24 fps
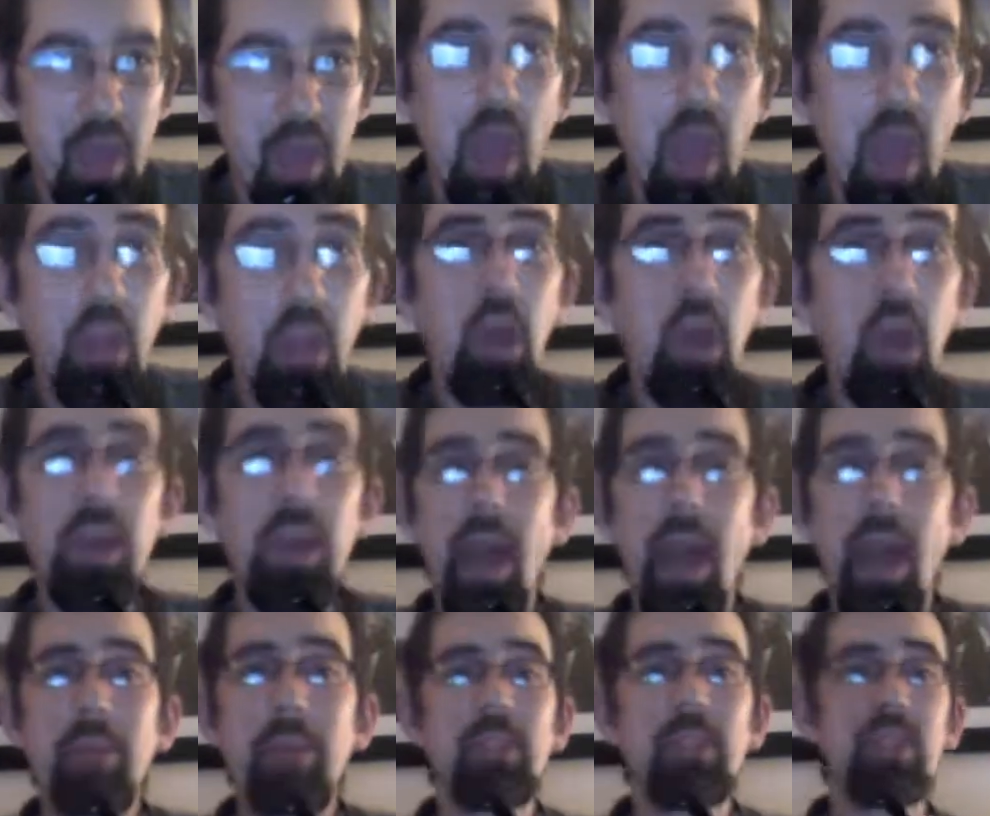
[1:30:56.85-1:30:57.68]
Look,
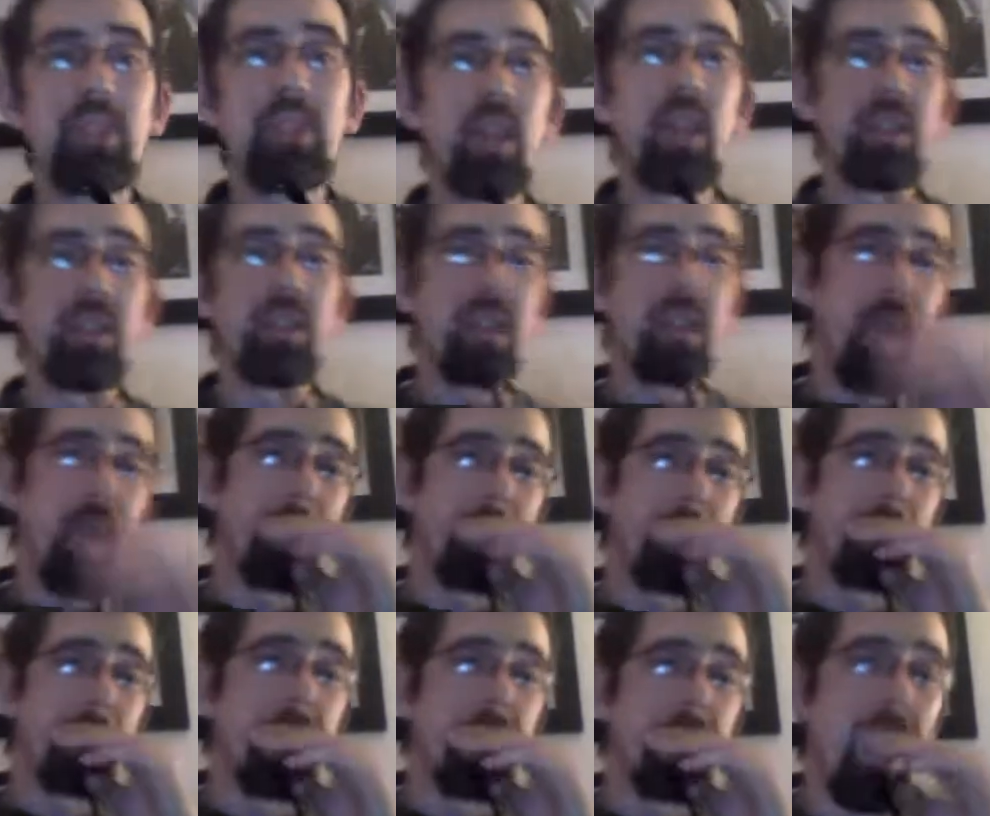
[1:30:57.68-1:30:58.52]
I'm just going to say,
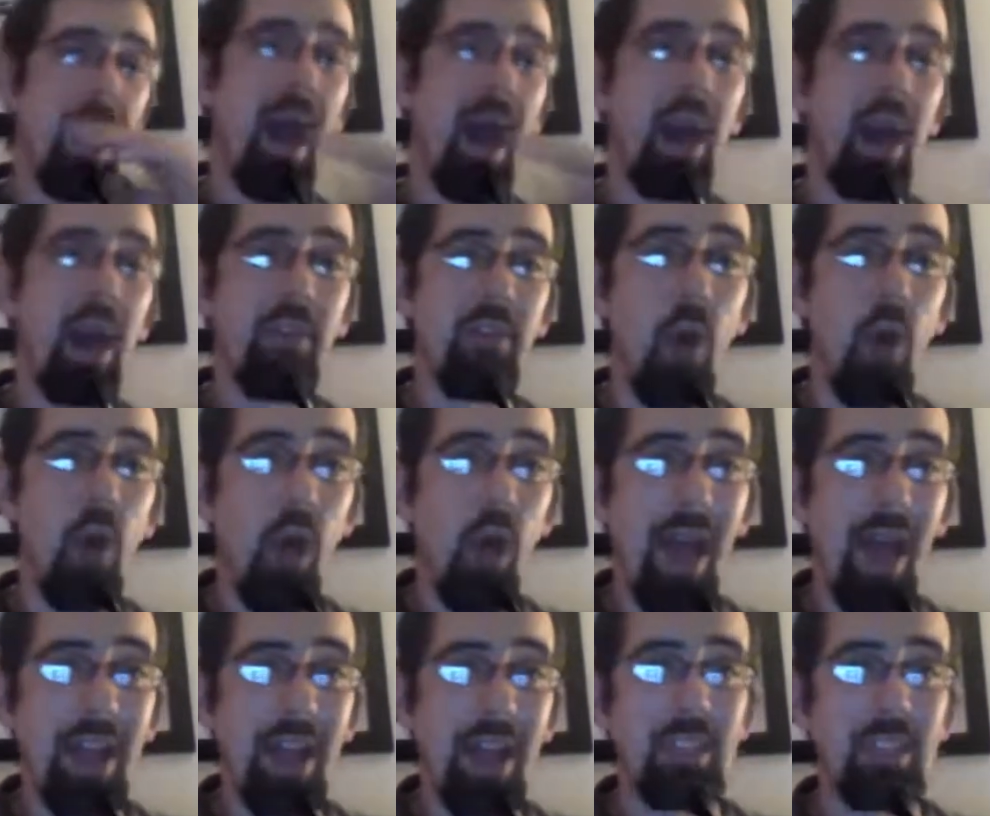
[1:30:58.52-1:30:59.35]
out of all
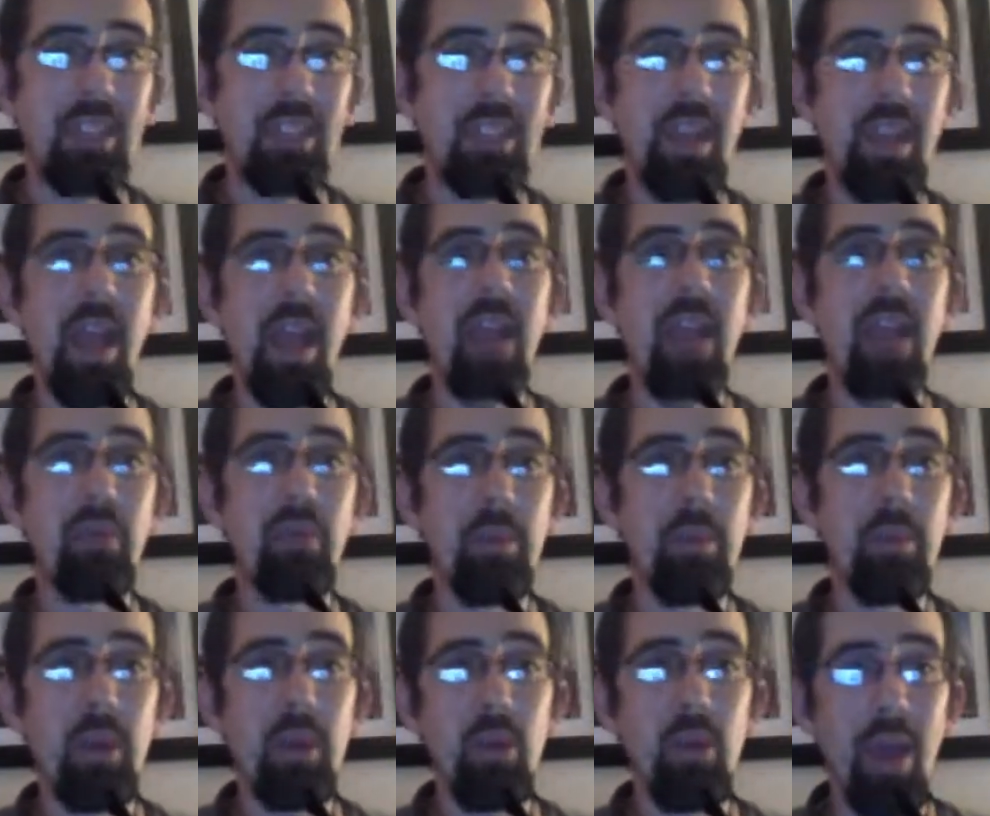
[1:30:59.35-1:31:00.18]
honesty,
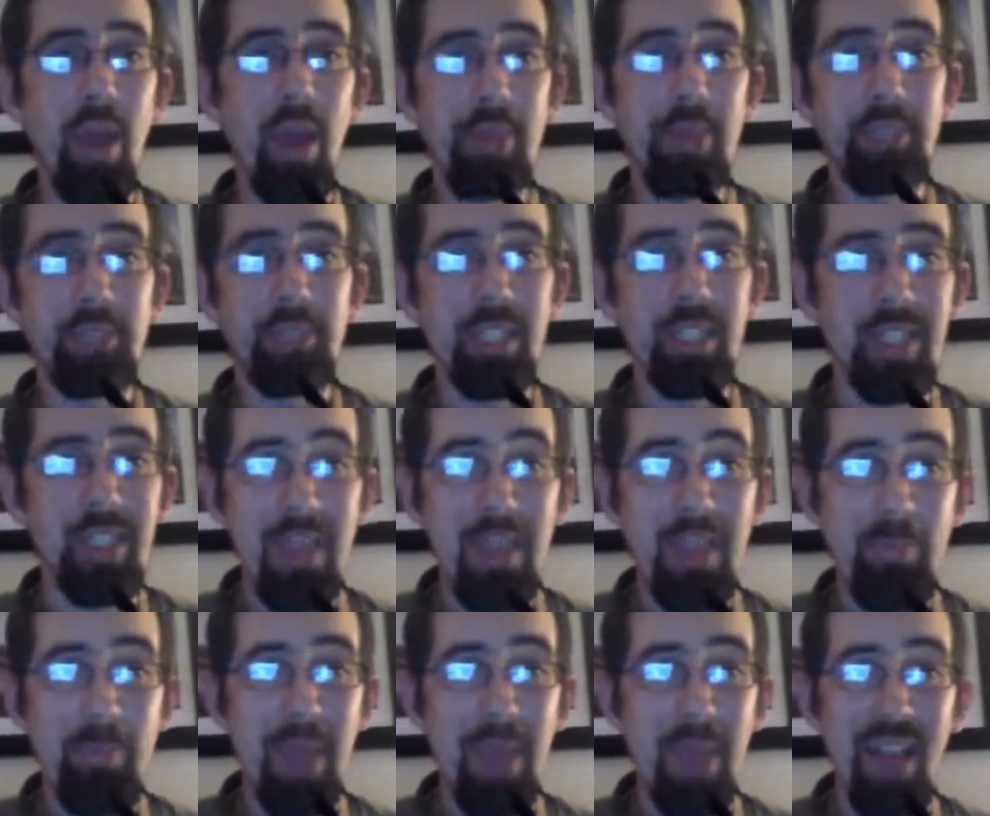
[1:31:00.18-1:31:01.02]
everybody who
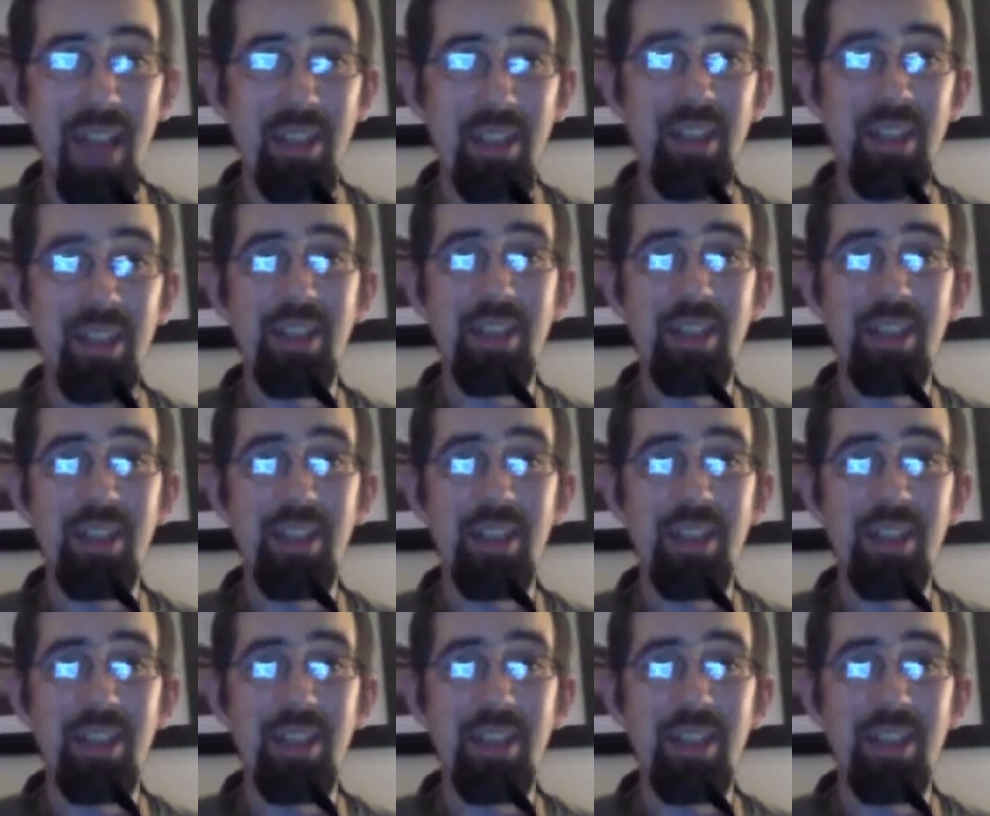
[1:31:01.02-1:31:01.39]
absentee balloted